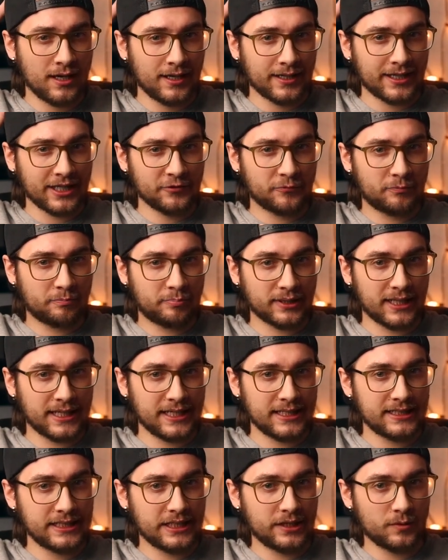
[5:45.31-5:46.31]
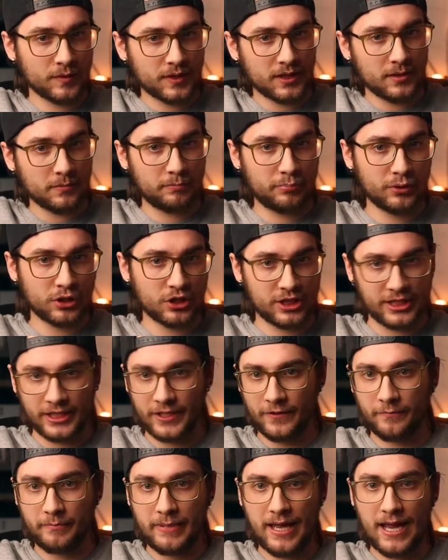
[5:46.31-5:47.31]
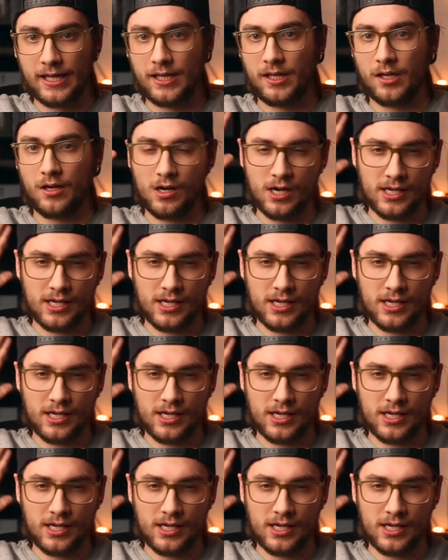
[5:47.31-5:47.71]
kind of blend in with the bookshelf back here.